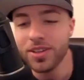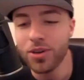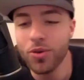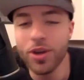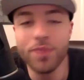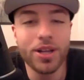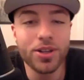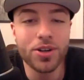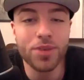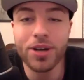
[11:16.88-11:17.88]
Quentin
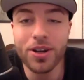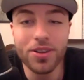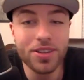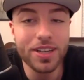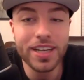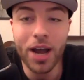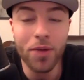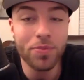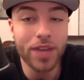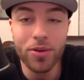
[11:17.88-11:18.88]
Miller apparently
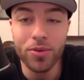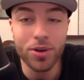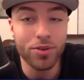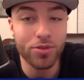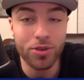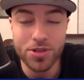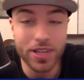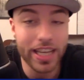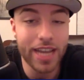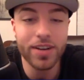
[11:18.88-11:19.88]
helped out with a verse and
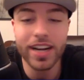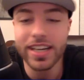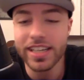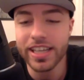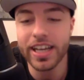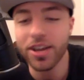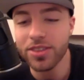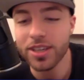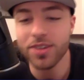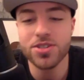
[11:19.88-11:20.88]
gave an idea out
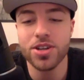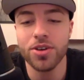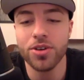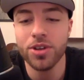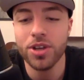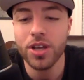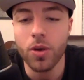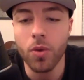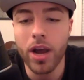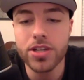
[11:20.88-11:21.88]
there. So
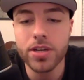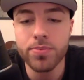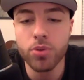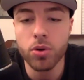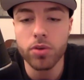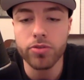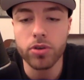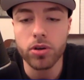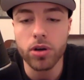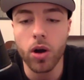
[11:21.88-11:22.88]
why is it important
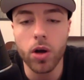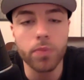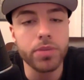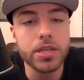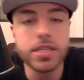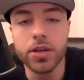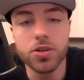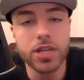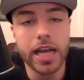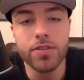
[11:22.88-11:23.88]
for R&B singers
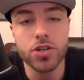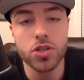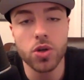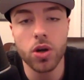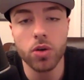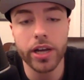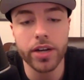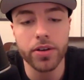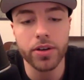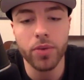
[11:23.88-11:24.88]
to have a
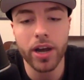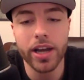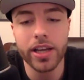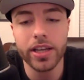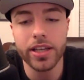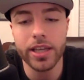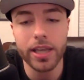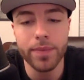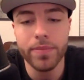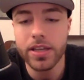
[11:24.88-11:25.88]
songwriter, and why
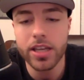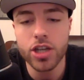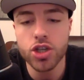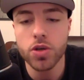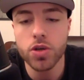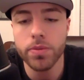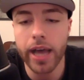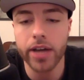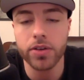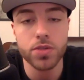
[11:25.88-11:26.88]
it shouldn't
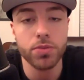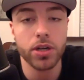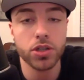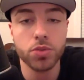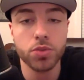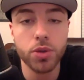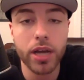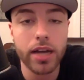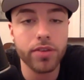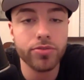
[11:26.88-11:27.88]
matter as much when you
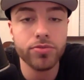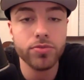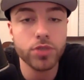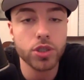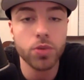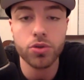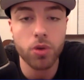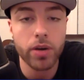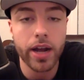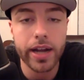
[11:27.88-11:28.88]
have someone
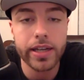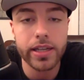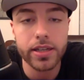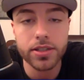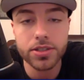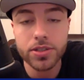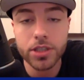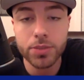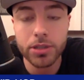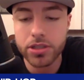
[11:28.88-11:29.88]
throwing out ideas,
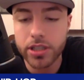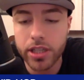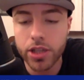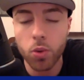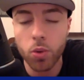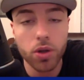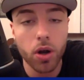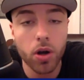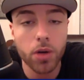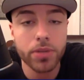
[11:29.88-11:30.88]
especially in the world of
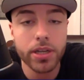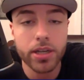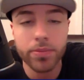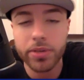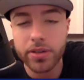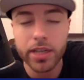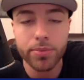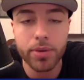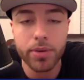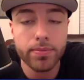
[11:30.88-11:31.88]
R&B compared to hip
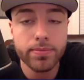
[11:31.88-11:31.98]
hop?